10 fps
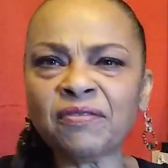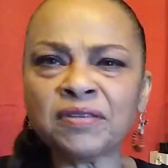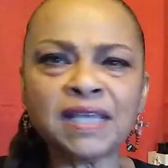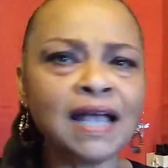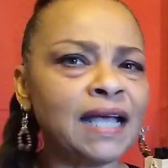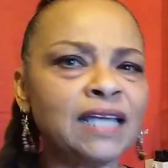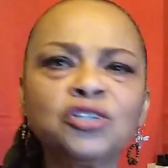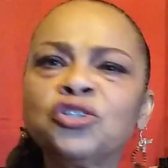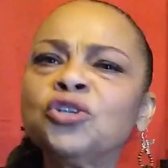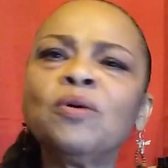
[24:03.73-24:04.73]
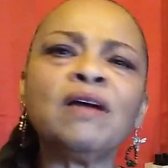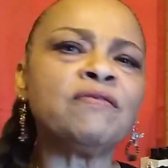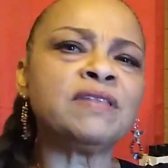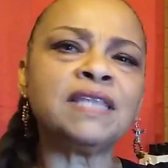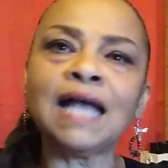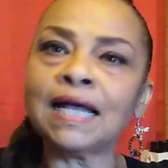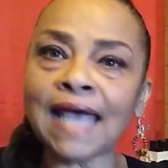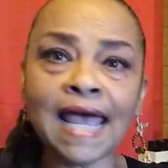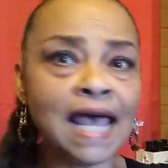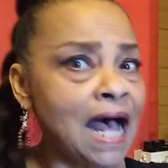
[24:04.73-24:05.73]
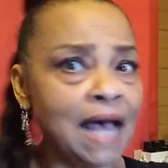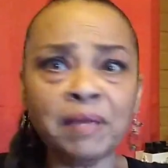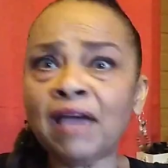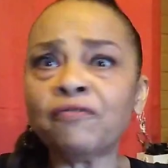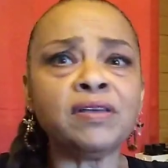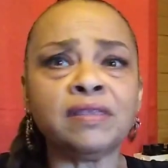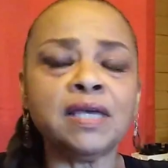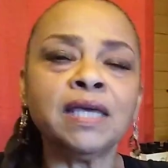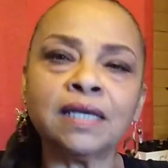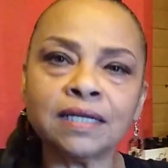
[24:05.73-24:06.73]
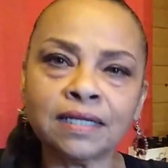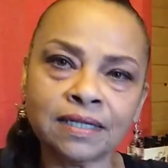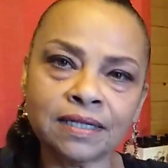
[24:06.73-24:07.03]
everything. I can do everything. I'm everything.